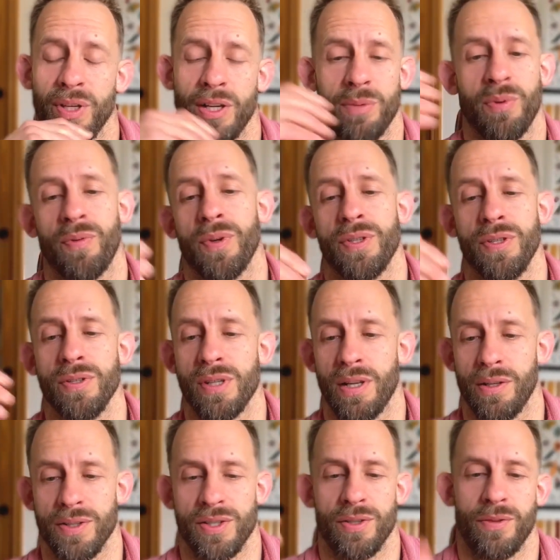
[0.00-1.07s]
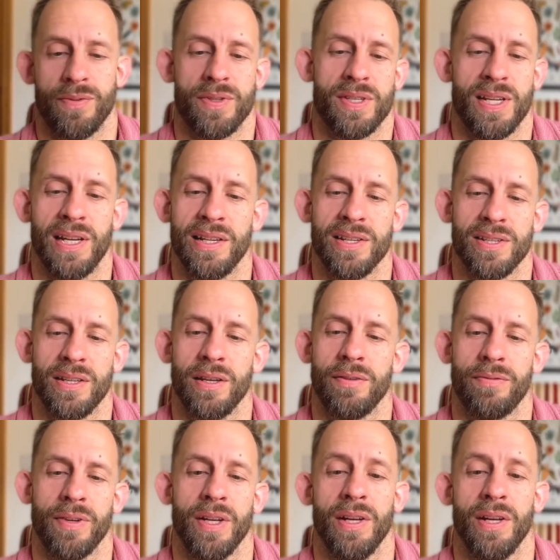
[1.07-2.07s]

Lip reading: I prefer to use a lot of soft selling stuff